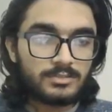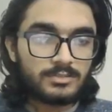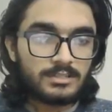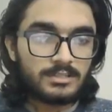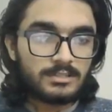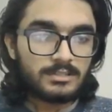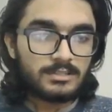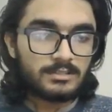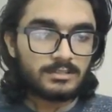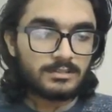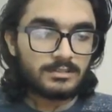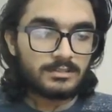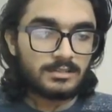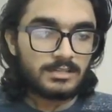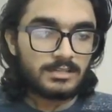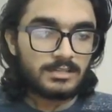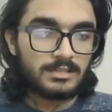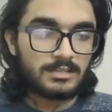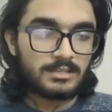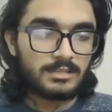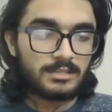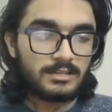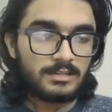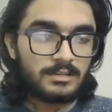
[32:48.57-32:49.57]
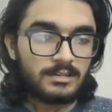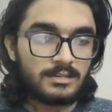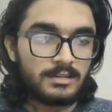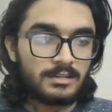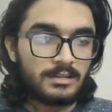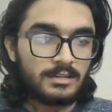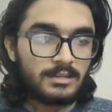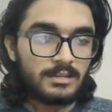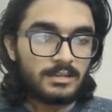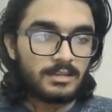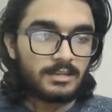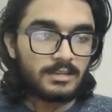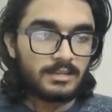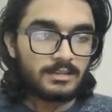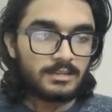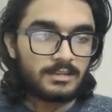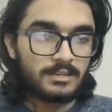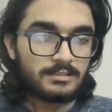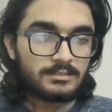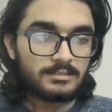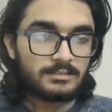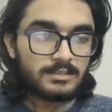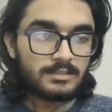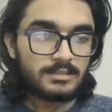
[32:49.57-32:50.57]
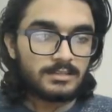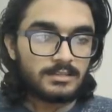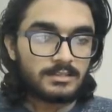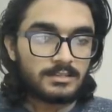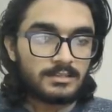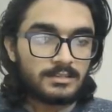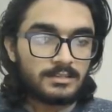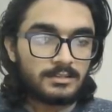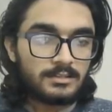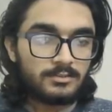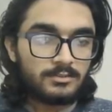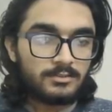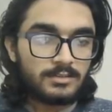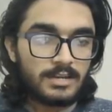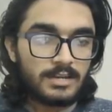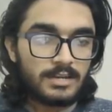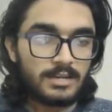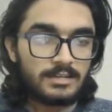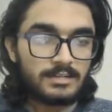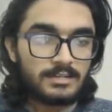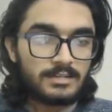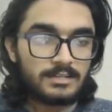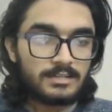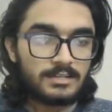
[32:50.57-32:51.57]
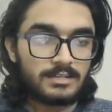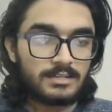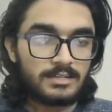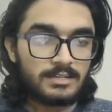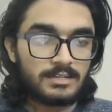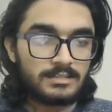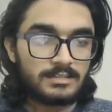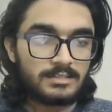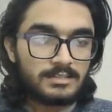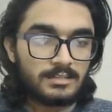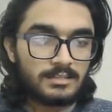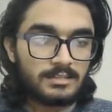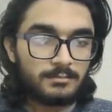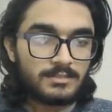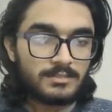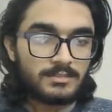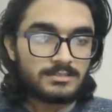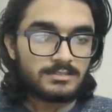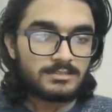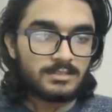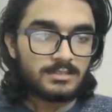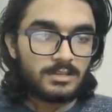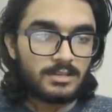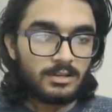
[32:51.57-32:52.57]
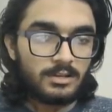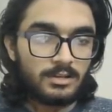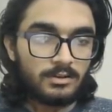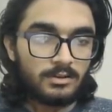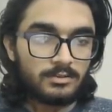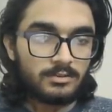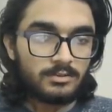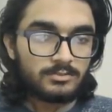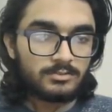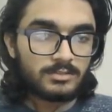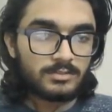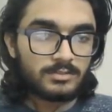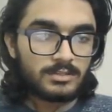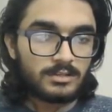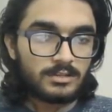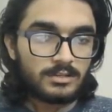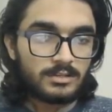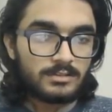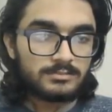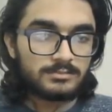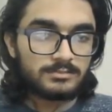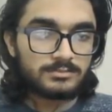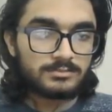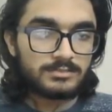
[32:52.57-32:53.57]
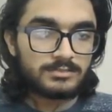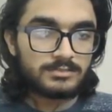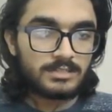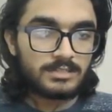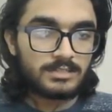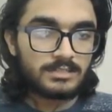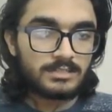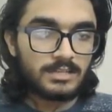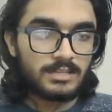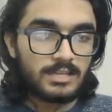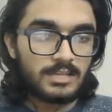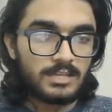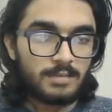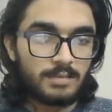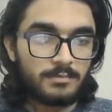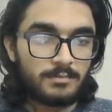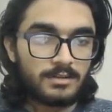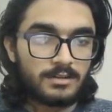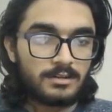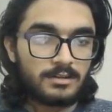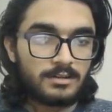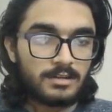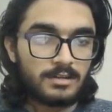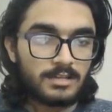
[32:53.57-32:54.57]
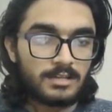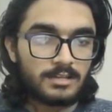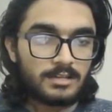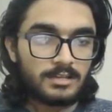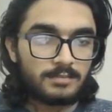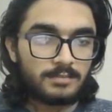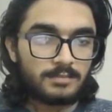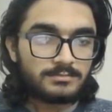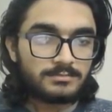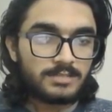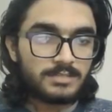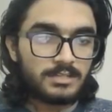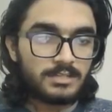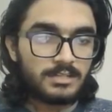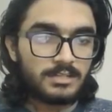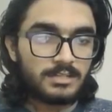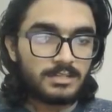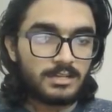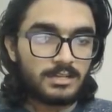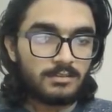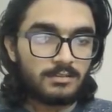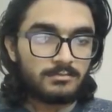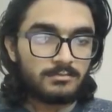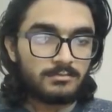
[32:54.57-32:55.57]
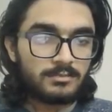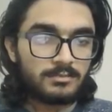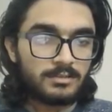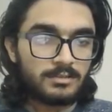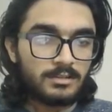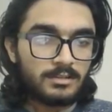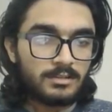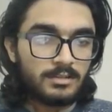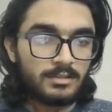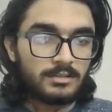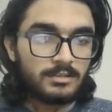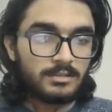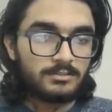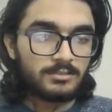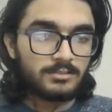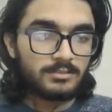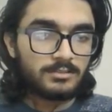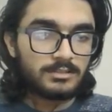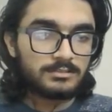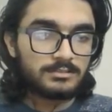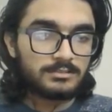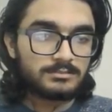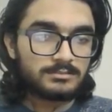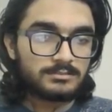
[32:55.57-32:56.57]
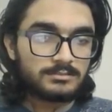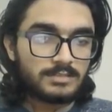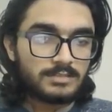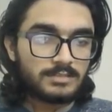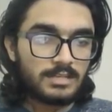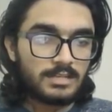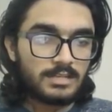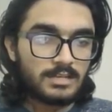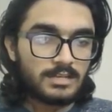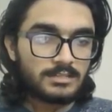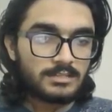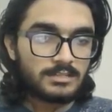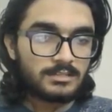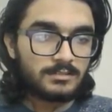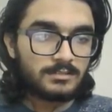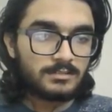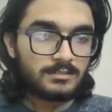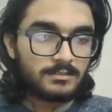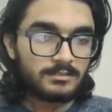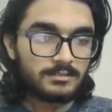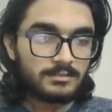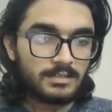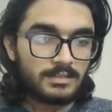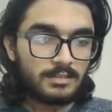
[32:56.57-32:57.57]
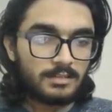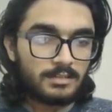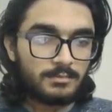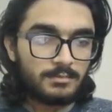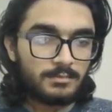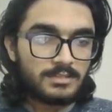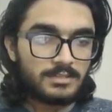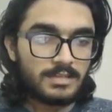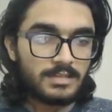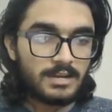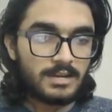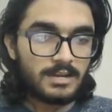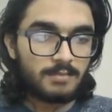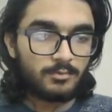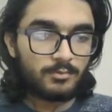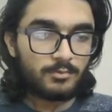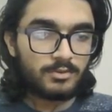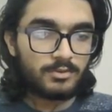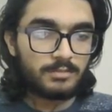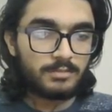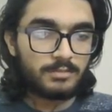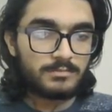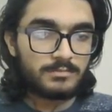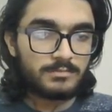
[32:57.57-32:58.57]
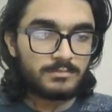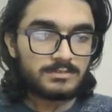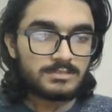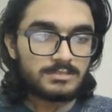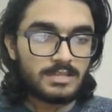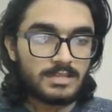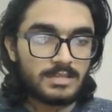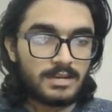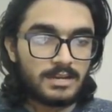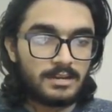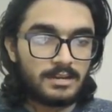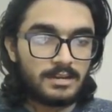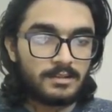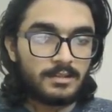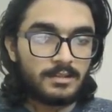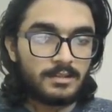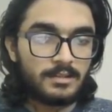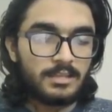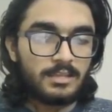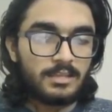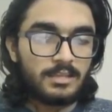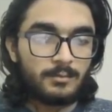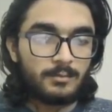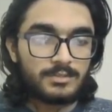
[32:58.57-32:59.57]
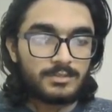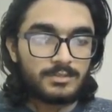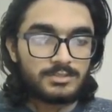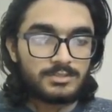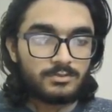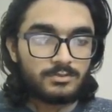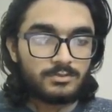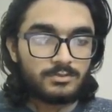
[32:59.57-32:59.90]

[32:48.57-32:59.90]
can click here and click here to edit and delete the image, or you can also set the alignment like upside down. You can select the image, add more images, add image